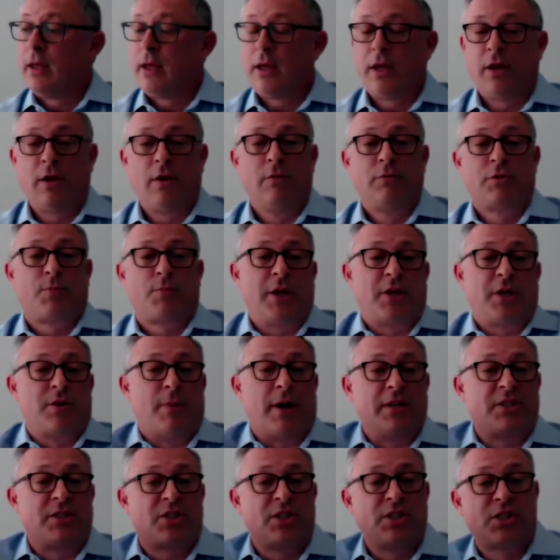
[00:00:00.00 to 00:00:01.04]
And you speak to
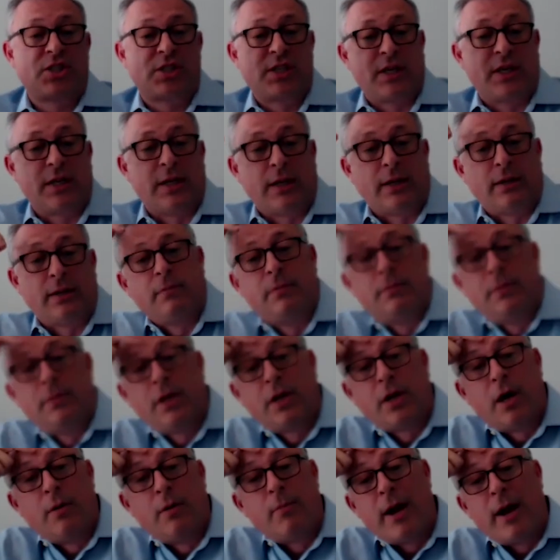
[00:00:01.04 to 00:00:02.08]
my sister, you
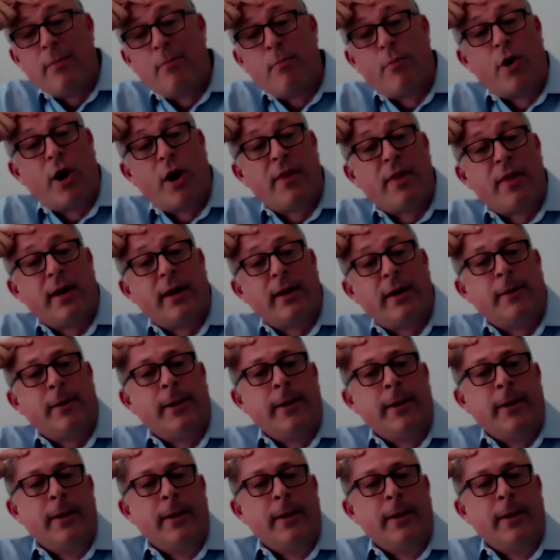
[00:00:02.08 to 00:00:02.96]
know, my brother.